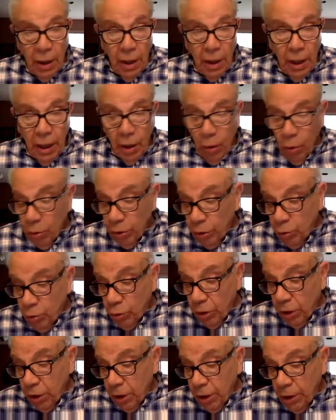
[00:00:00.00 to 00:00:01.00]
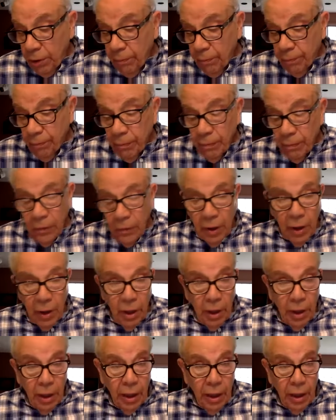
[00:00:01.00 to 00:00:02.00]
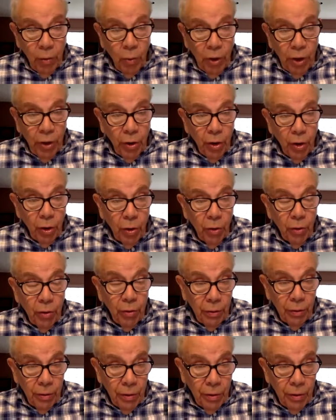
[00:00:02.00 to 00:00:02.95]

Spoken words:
at Holy Trinity? And what are your